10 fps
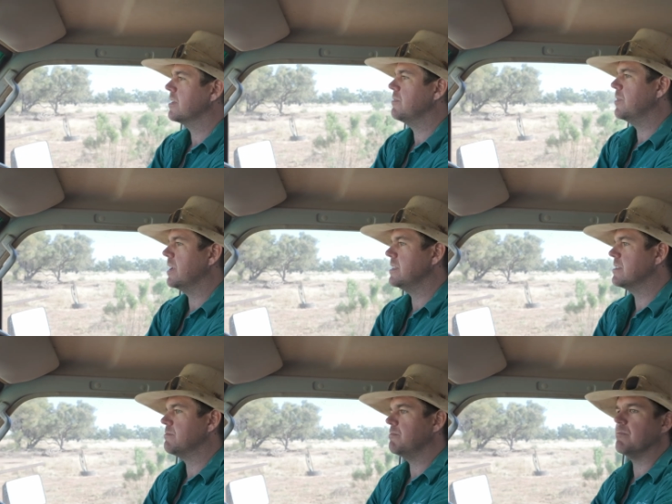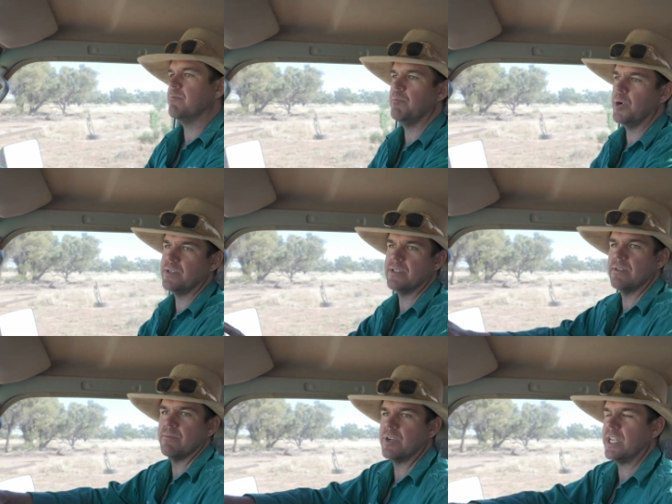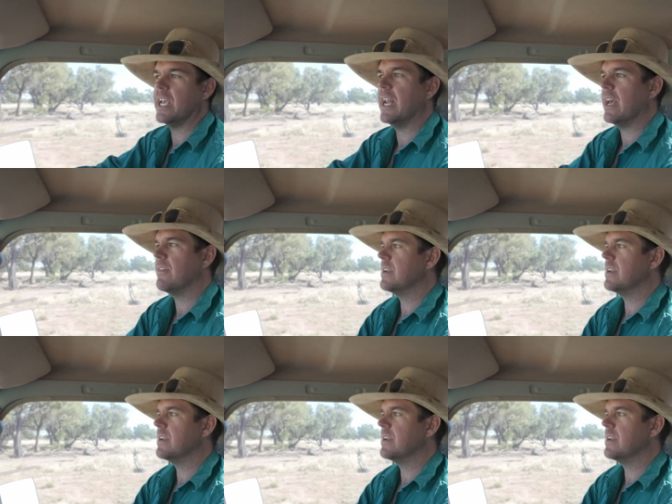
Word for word: it really just boosts what you get out of